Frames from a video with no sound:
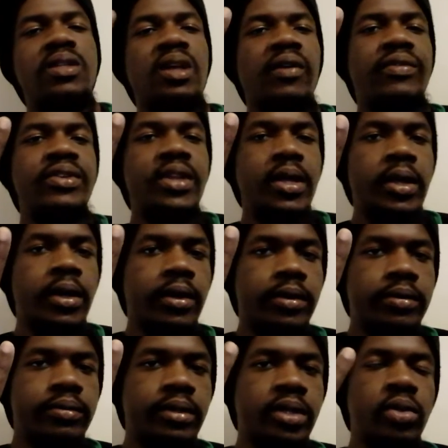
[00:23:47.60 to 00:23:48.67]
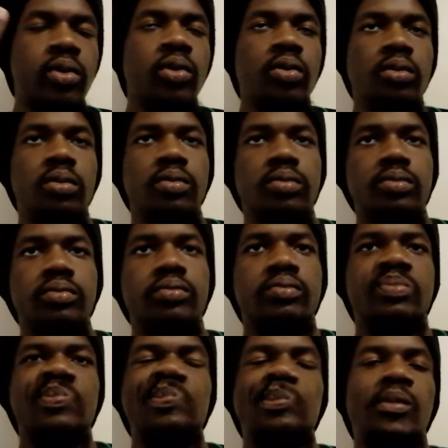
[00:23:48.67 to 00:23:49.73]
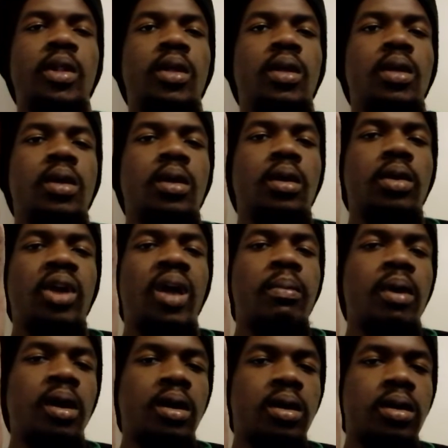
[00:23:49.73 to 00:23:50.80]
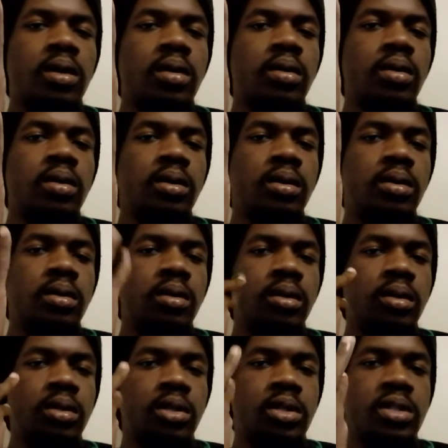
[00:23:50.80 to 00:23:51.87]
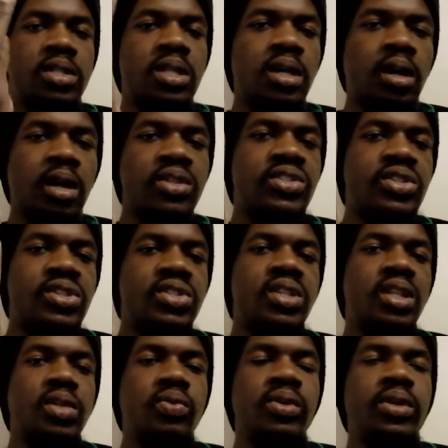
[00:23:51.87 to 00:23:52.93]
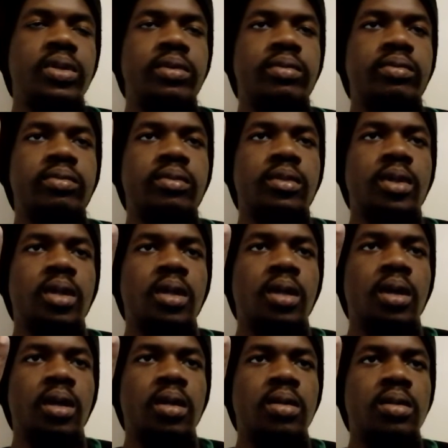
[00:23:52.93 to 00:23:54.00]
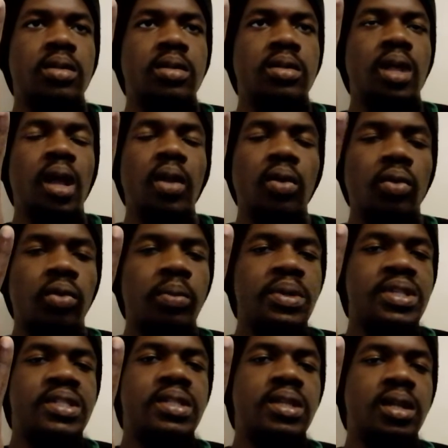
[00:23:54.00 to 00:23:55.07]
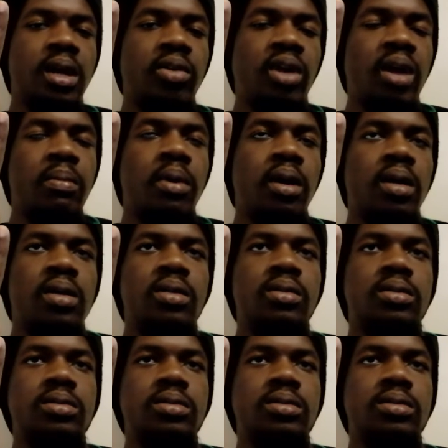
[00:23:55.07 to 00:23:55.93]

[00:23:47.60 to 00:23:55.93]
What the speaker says: David De Gea in goal. Right back. To stay consistent with it, Dalot will be staying at right back.